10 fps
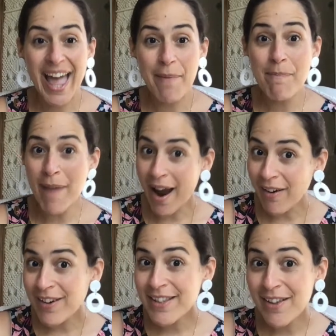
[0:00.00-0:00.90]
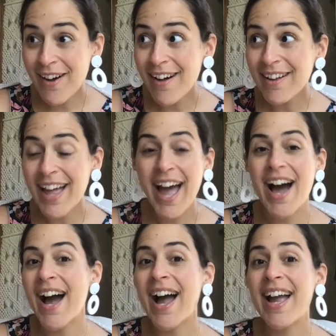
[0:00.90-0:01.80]
Marisol,
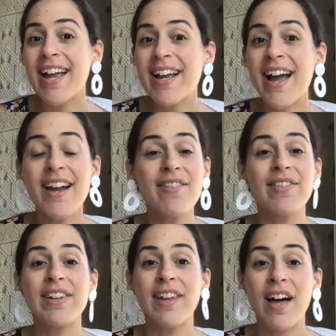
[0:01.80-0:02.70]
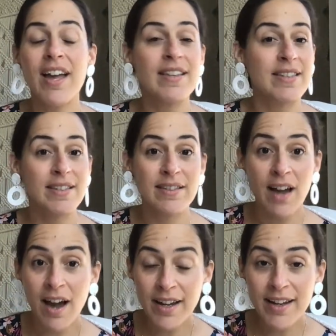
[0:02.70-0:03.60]
I kind of love it's
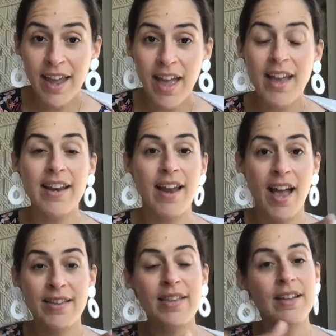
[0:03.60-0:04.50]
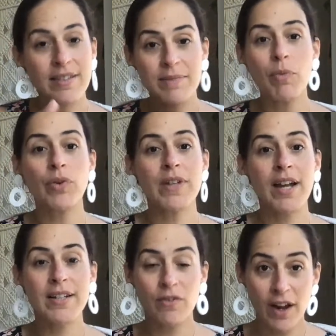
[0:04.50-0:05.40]
stockinette. It has that
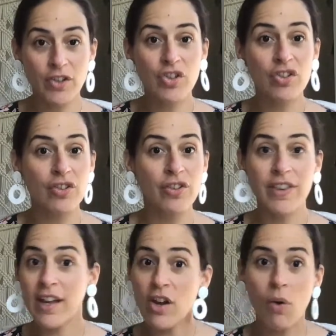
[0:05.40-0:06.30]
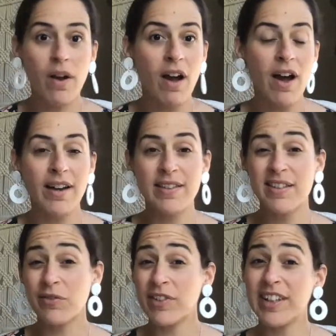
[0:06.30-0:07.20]
multi-directional thing going on. It's
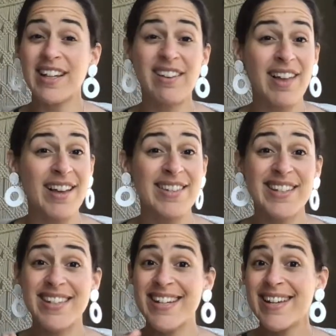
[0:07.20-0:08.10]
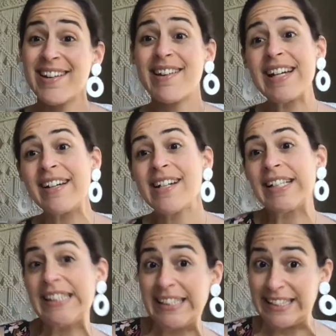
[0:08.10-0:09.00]
a really classic tee.
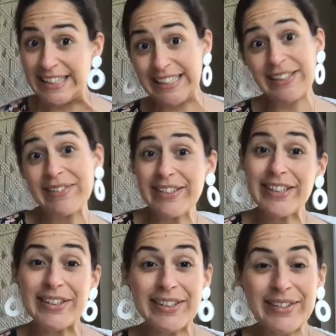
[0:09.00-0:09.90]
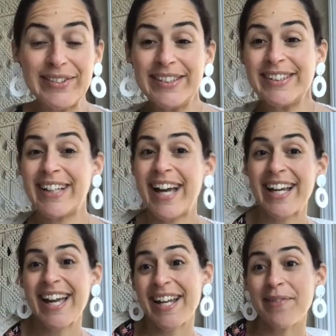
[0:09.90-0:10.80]
I don't know. I
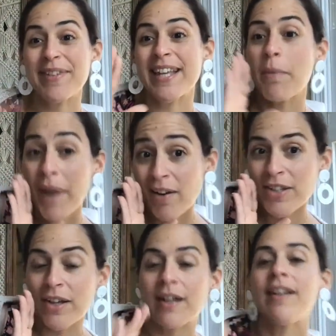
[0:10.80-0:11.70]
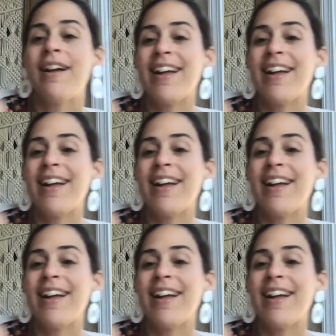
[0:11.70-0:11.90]
kind of say Marisol.